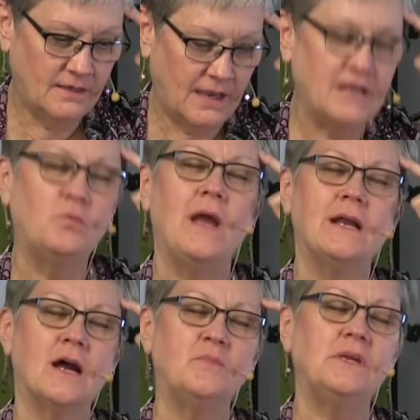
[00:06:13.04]
I
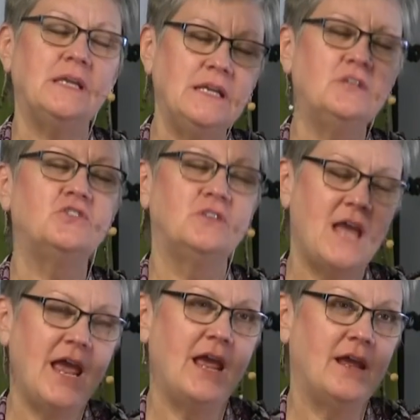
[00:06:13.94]
wake up each
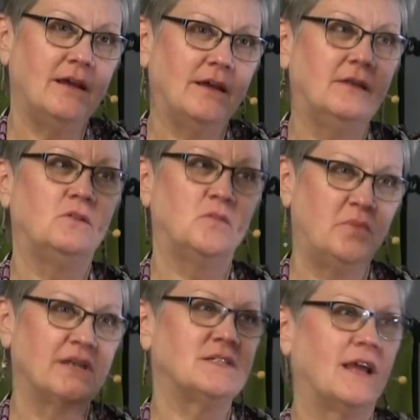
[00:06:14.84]
day and do the
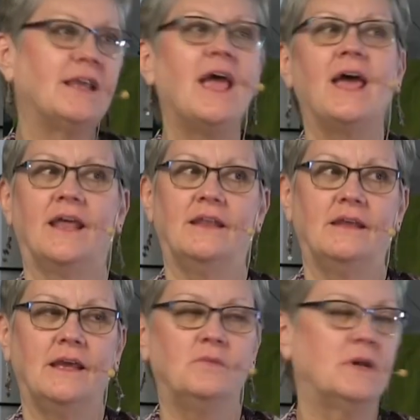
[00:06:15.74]
best I can.
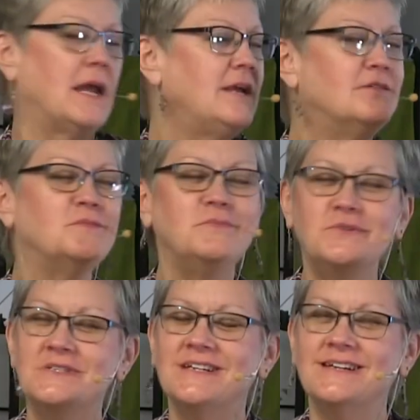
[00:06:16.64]
And when I hear the
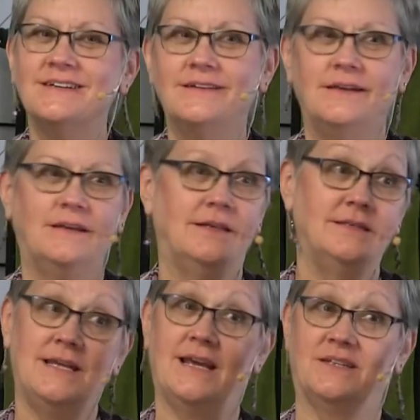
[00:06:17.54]
music,
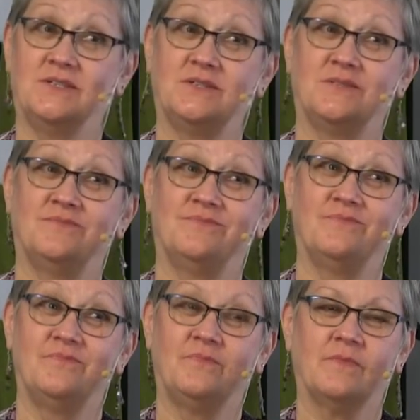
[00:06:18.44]
dance.
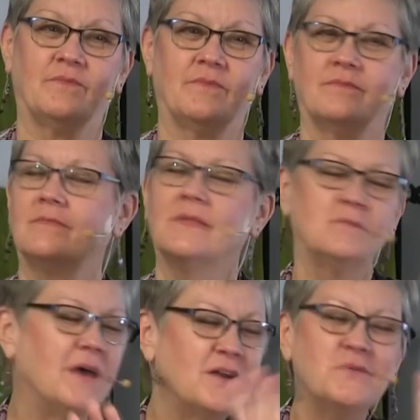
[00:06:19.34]
No
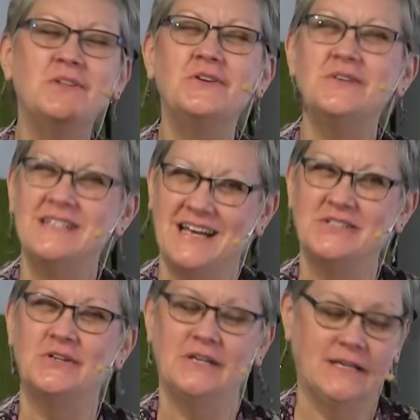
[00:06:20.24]
matter whether you're a
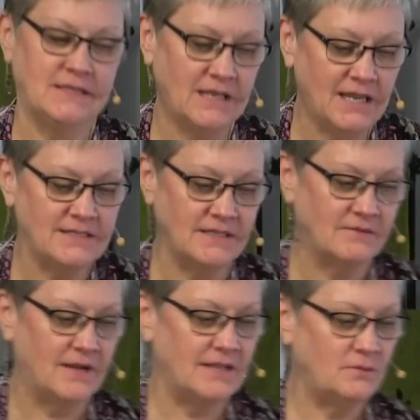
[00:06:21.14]
dancer, you get the idea,
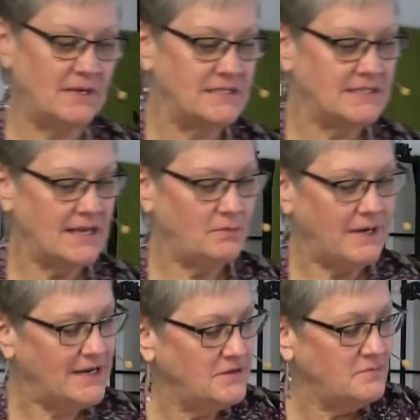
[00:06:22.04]
right? What he's saying, when
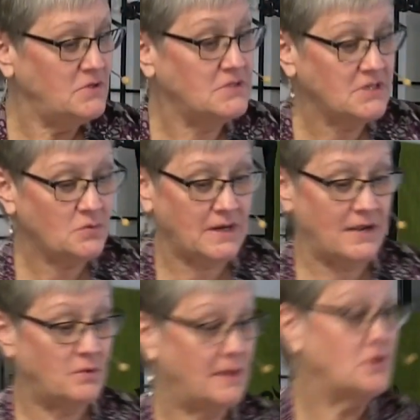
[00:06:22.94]
I hear the music, when
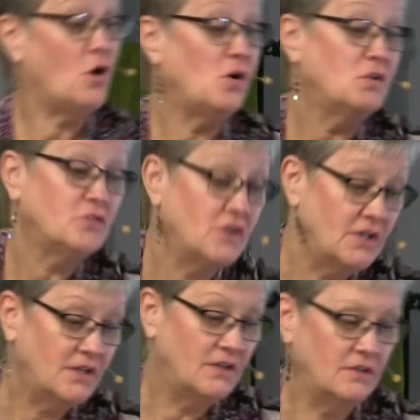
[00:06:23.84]
I'm cold,
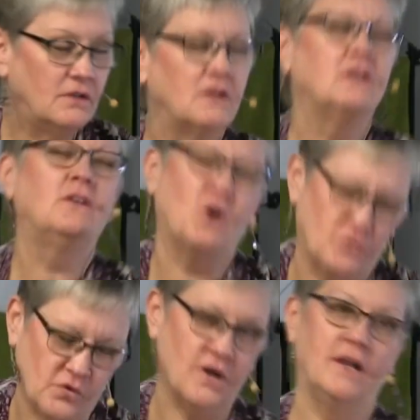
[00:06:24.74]
go
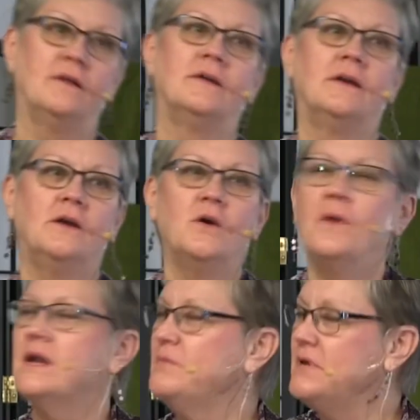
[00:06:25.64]
for it.
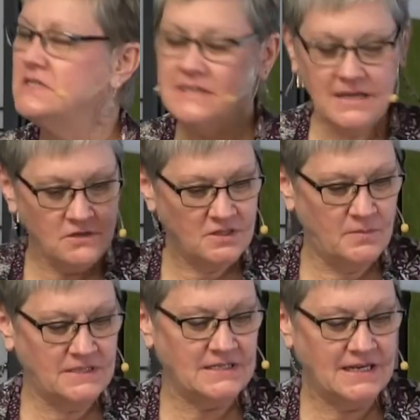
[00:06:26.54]
Wake up each day and do the
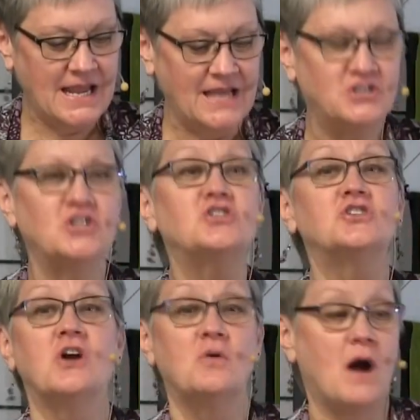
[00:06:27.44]
best I can. Just
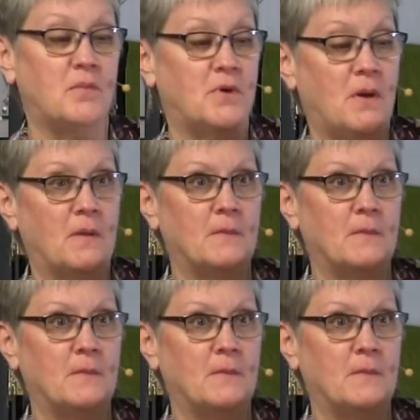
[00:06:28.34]
show up.